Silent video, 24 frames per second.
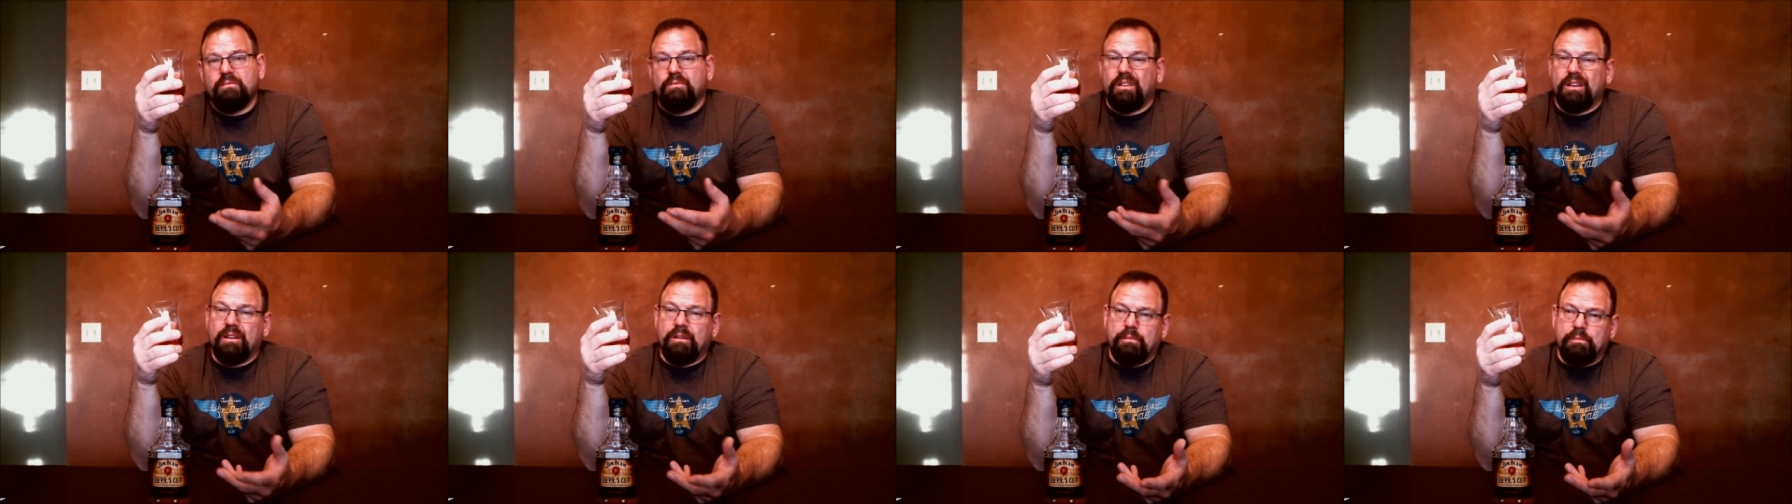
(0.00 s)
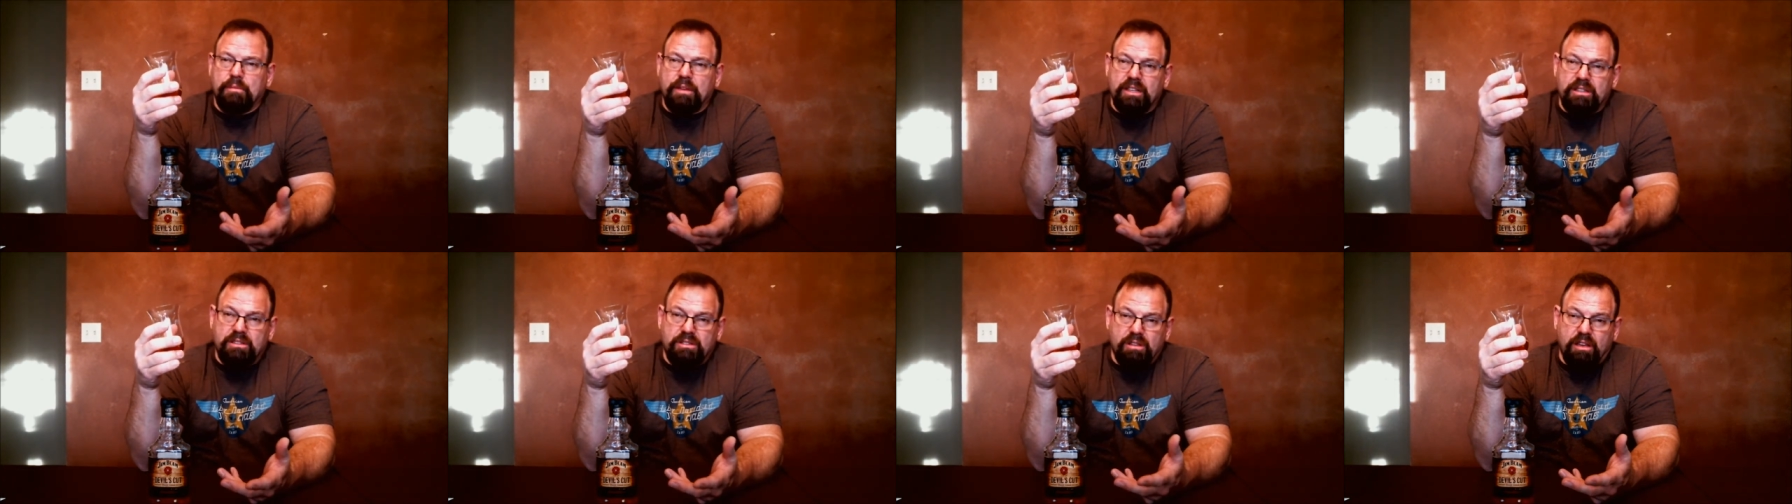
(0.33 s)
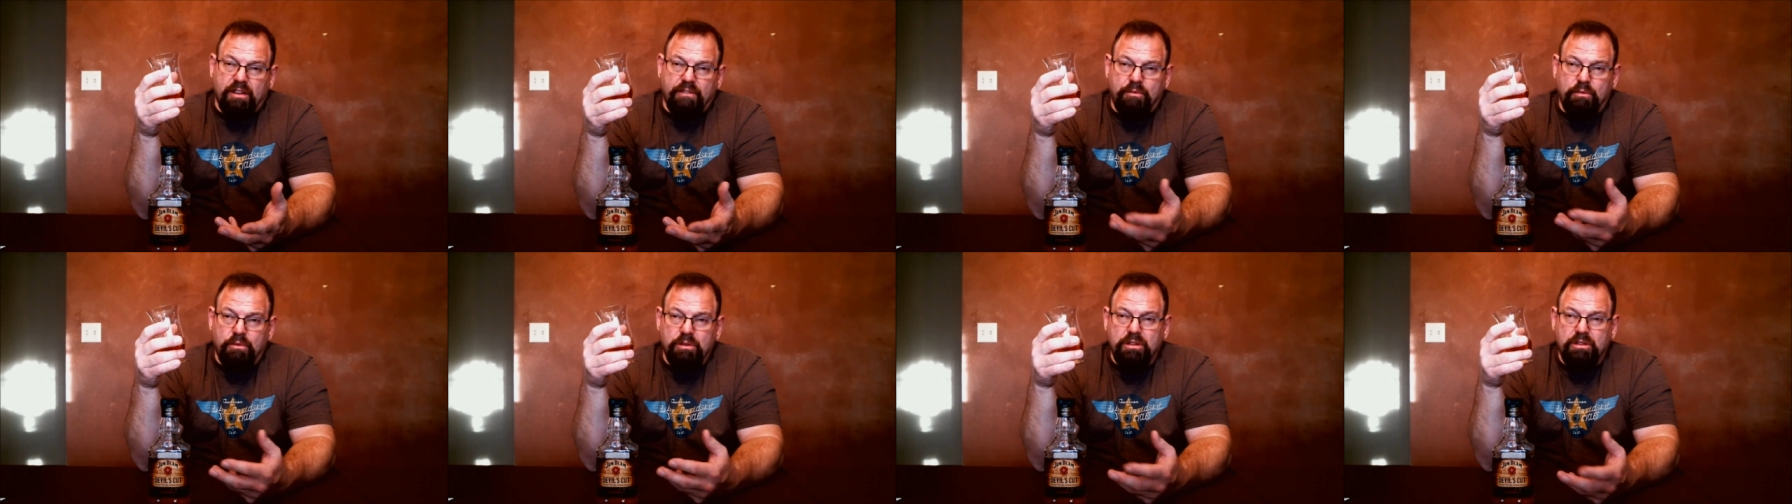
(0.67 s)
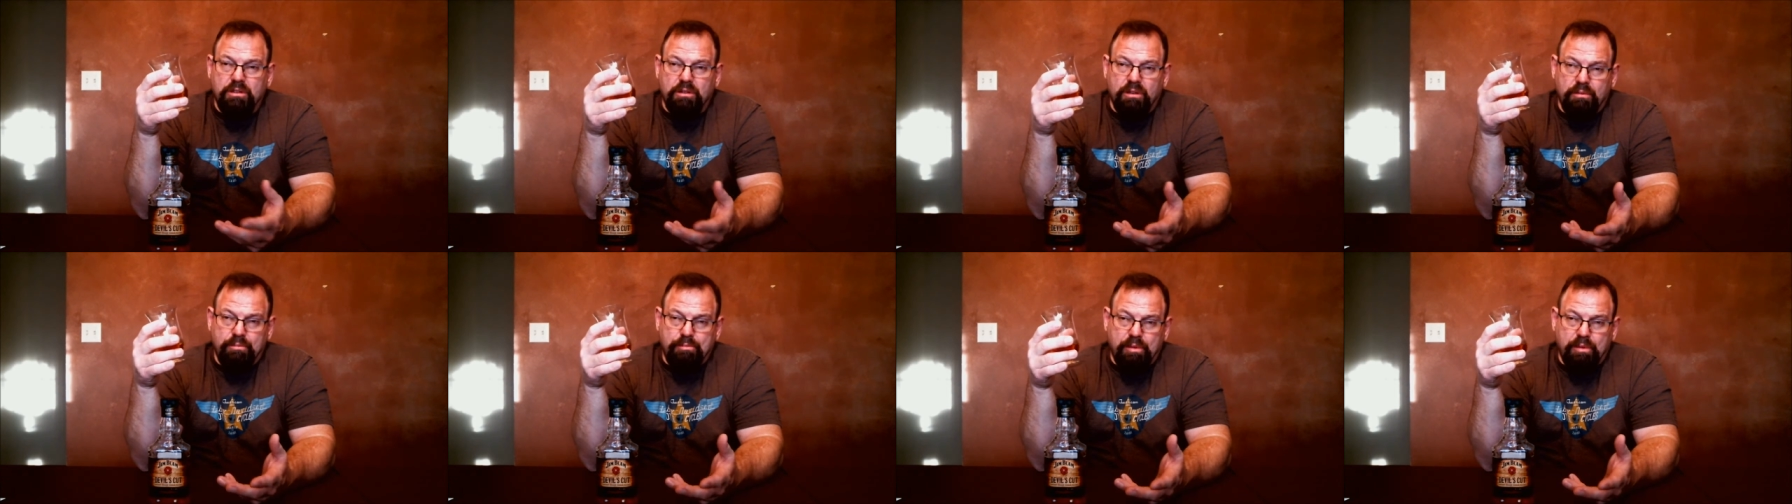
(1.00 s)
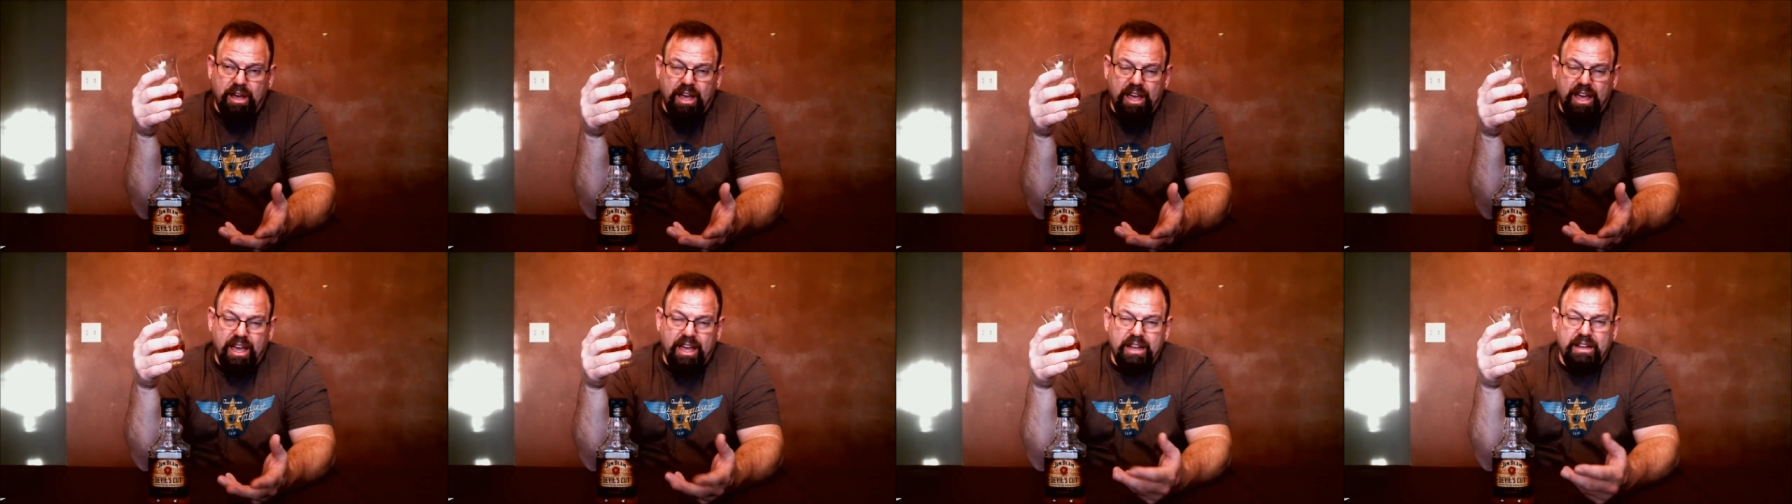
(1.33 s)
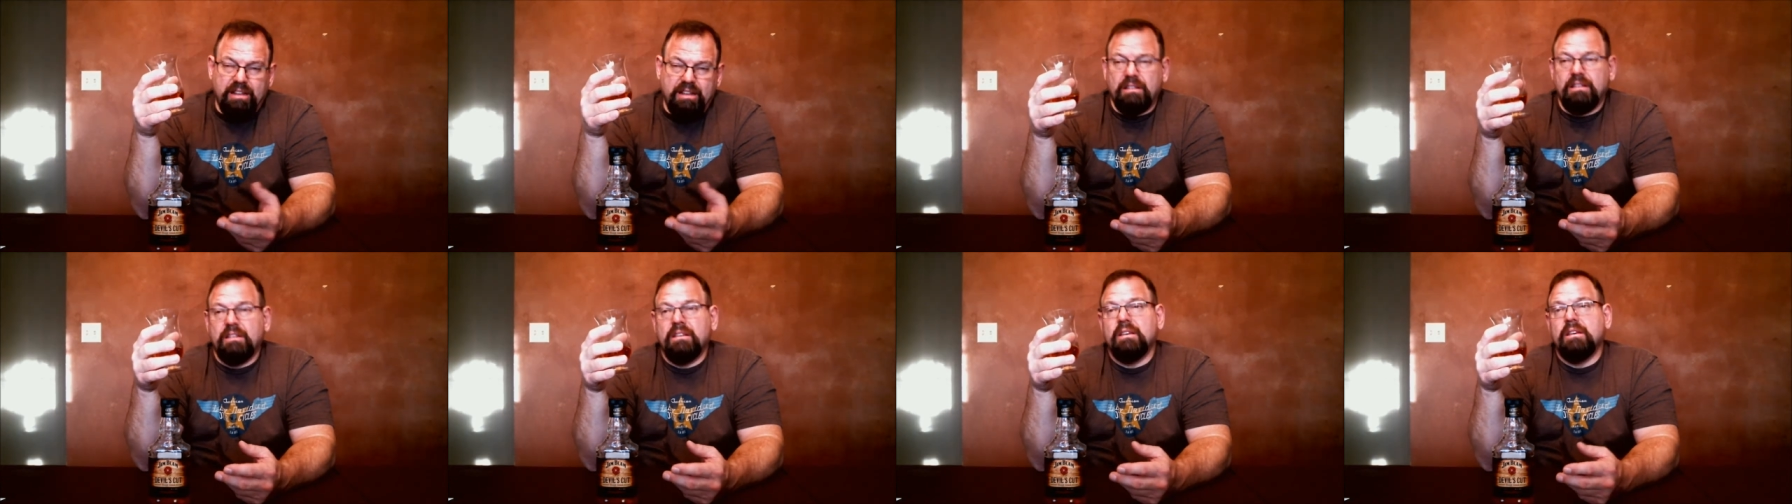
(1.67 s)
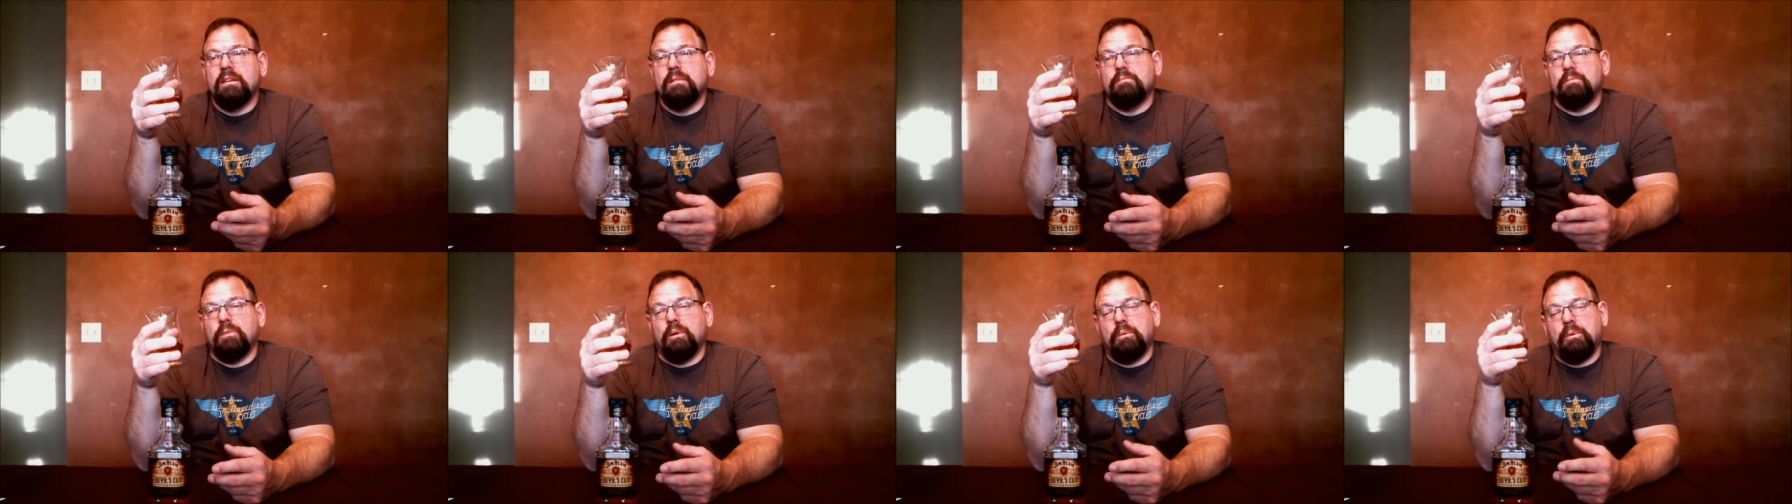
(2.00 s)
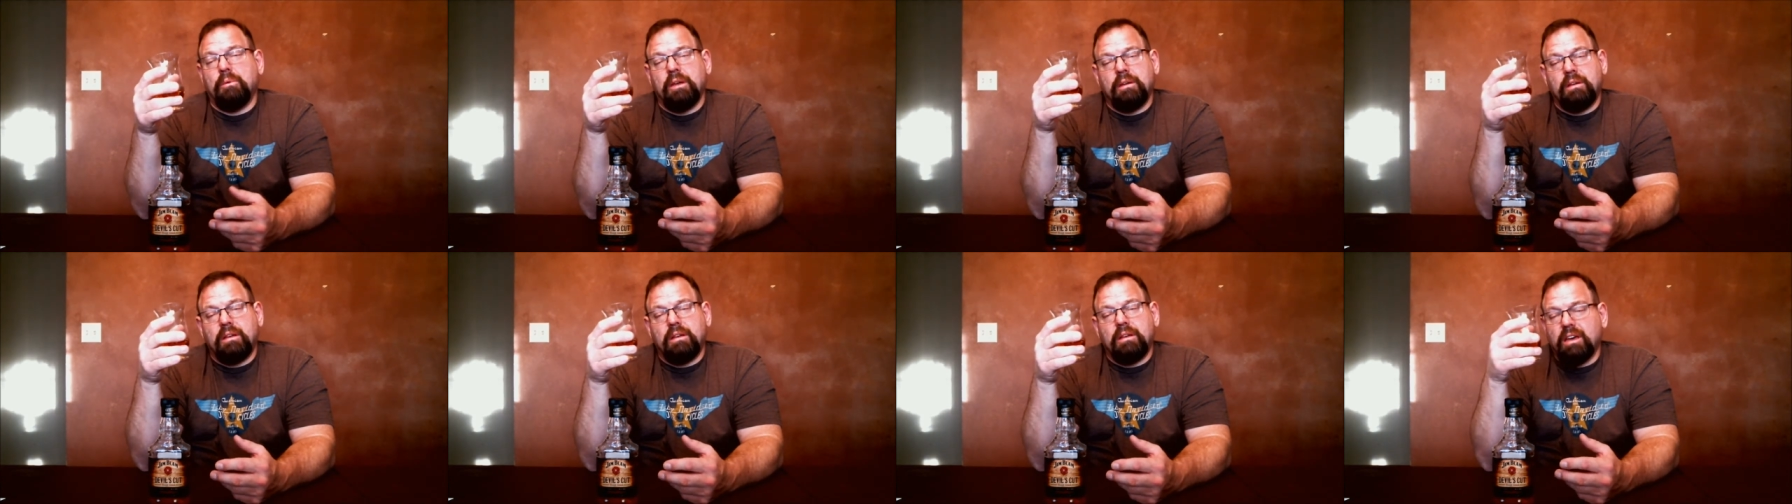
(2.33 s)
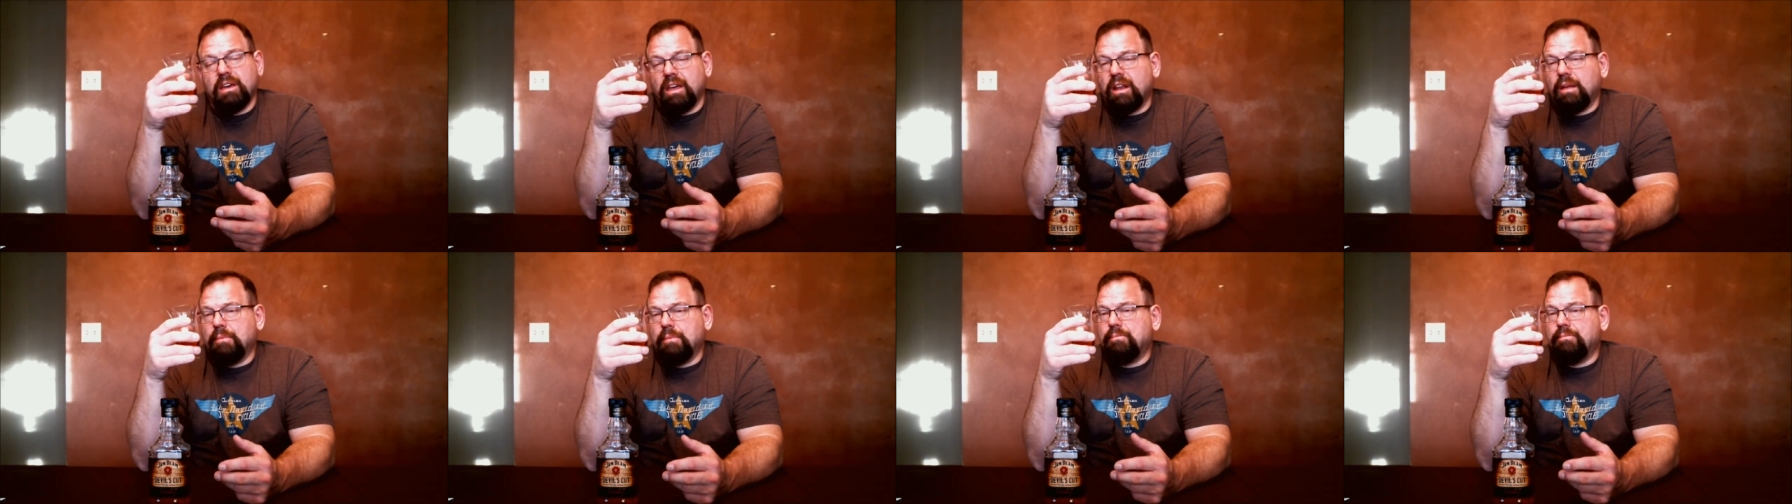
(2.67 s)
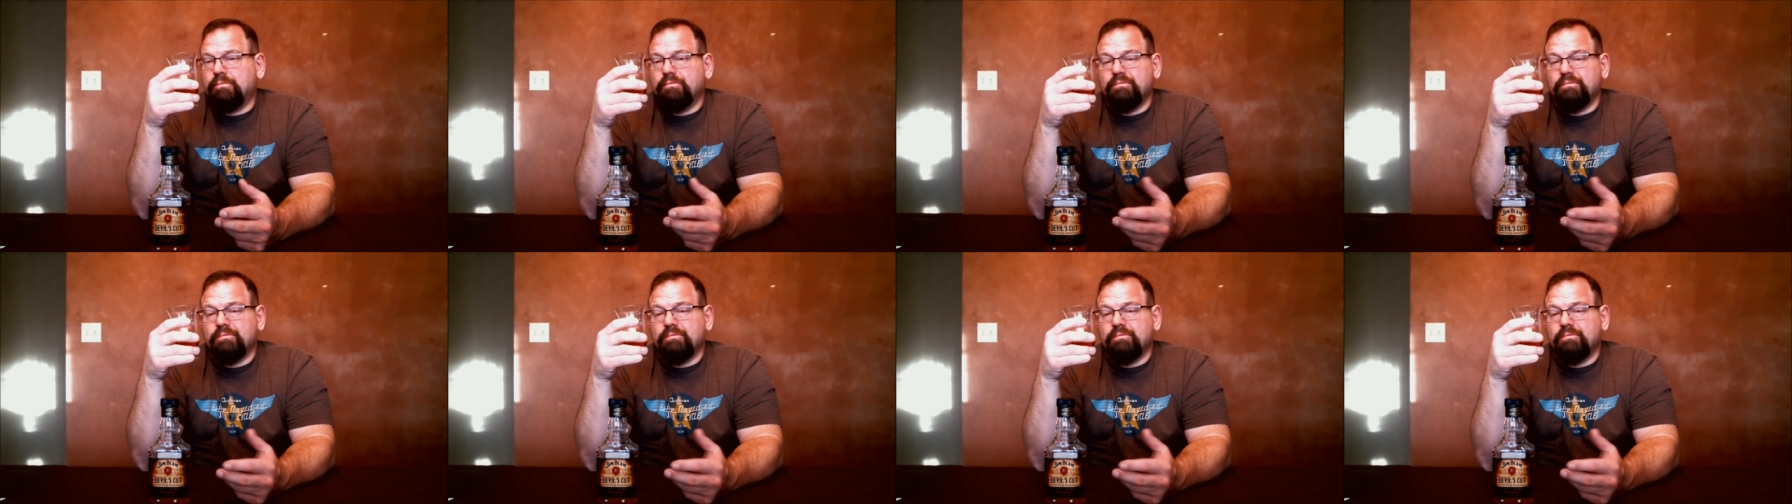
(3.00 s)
Well, we made softwood too, pine, but we cut up,